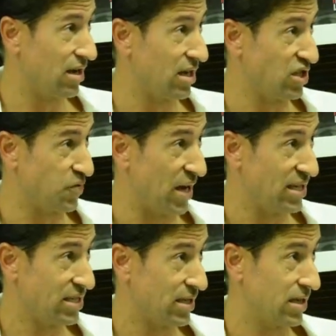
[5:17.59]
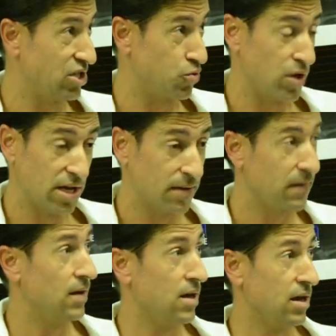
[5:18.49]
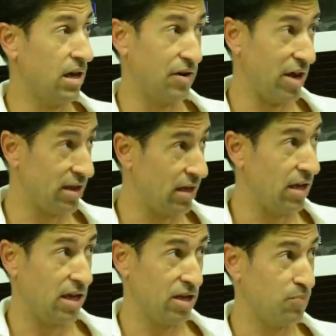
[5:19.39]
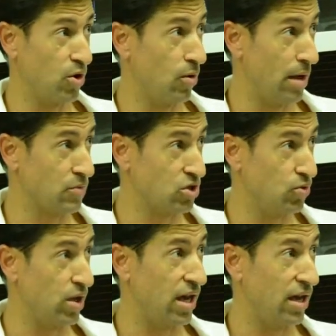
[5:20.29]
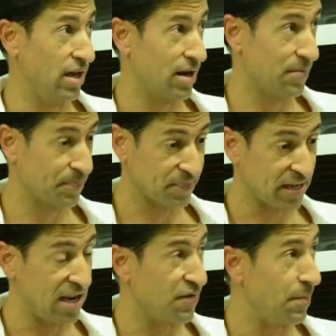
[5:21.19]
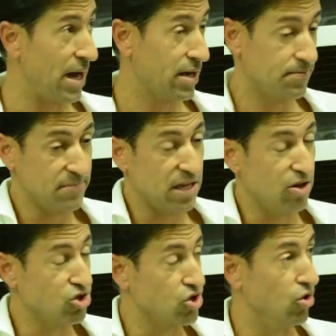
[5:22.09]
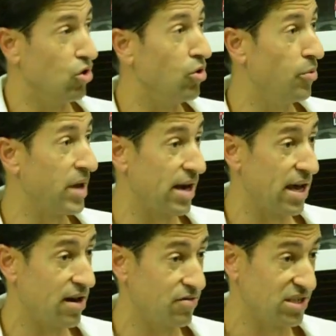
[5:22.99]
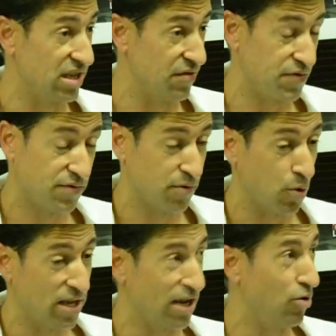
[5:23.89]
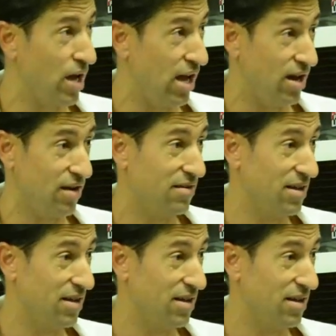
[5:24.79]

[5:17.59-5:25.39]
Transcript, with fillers: He's fast, he's quick, he created problems to their left back, and also Bernard received one yellow card.